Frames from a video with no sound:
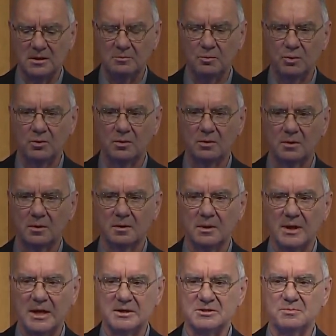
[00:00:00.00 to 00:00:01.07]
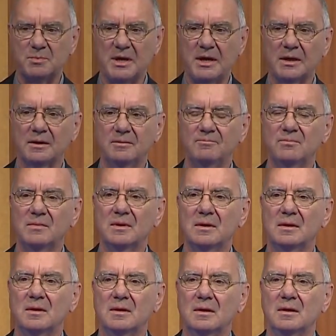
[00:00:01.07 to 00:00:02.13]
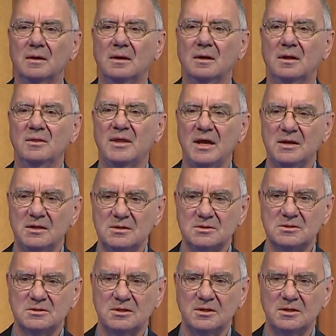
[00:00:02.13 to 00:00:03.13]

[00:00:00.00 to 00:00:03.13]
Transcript: an important aspect, and that is